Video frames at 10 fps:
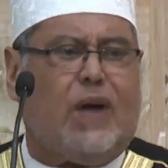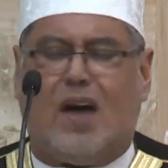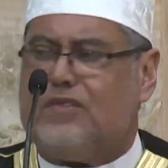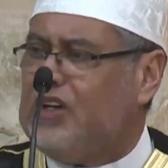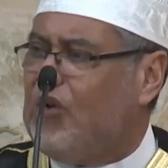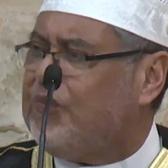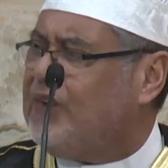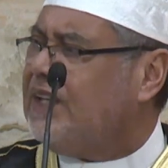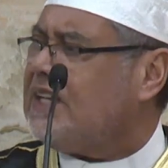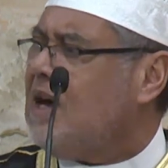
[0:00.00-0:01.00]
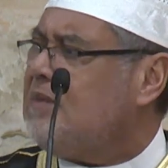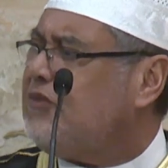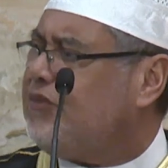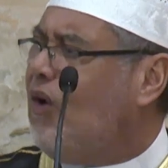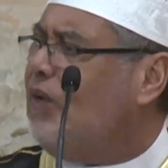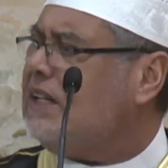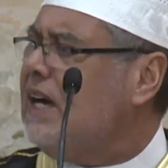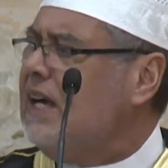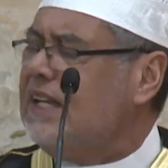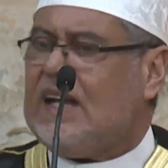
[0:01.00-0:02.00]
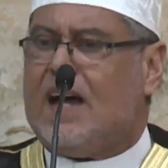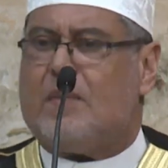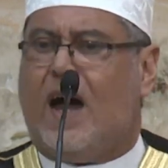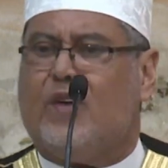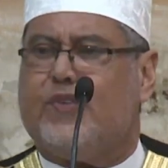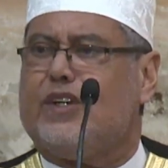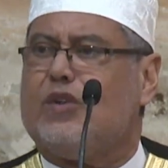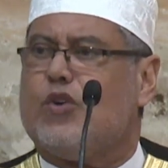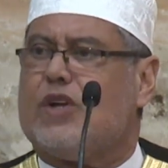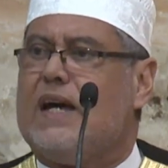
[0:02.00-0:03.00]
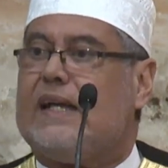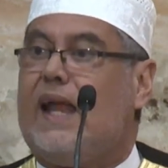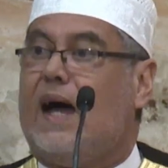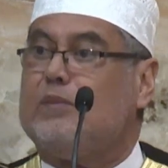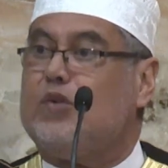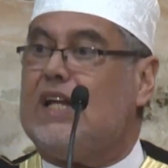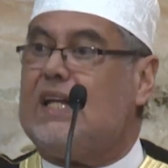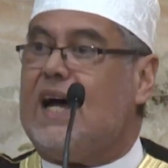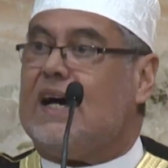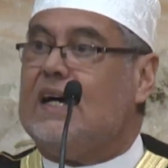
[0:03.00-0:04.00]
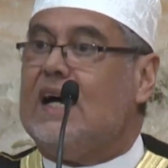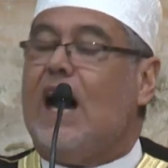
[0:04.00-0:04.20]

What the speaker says: We're having huffaz coming forward that I am half of the Quran. Alhamdulillah.